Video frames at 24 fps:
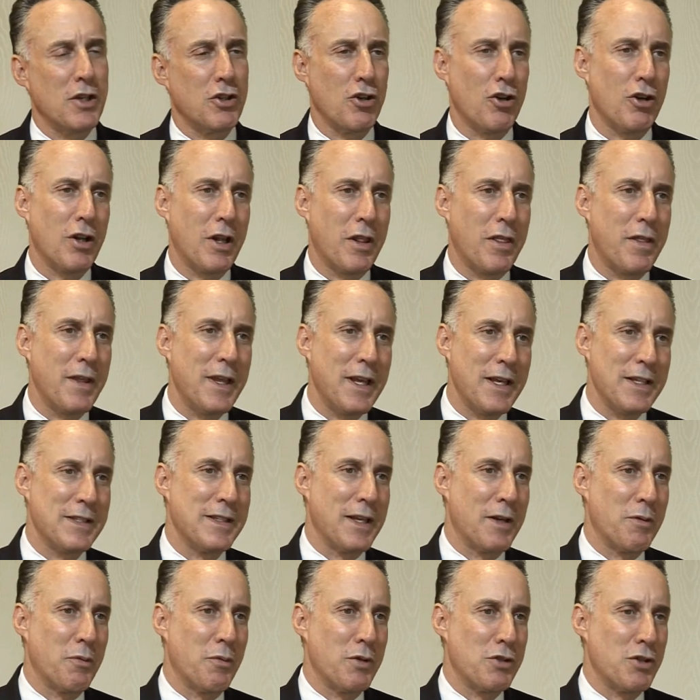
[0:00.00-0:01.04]
turning things
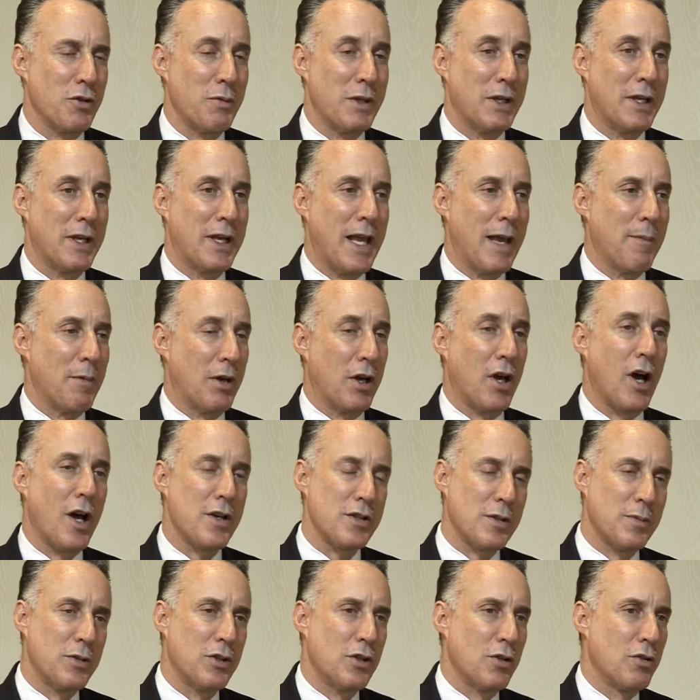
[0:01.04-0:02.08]
that we became
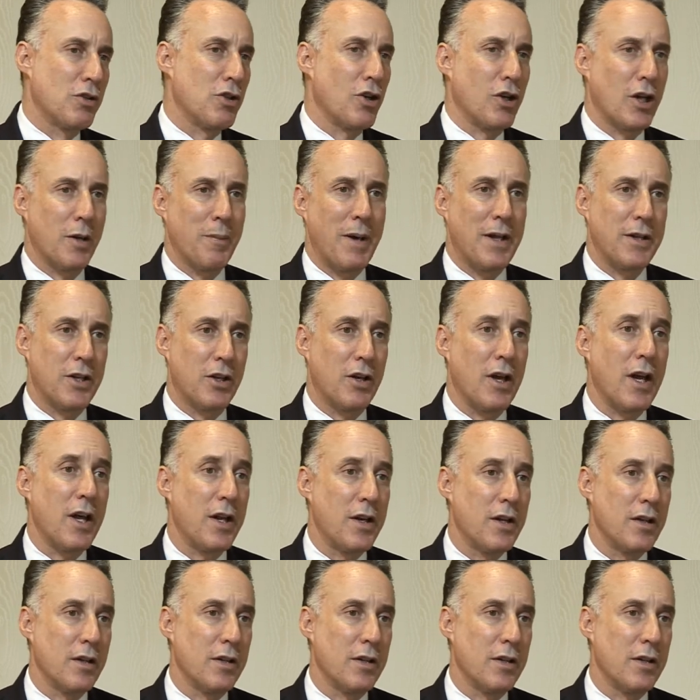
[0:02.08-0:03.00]
accustomed to, turning them on their head.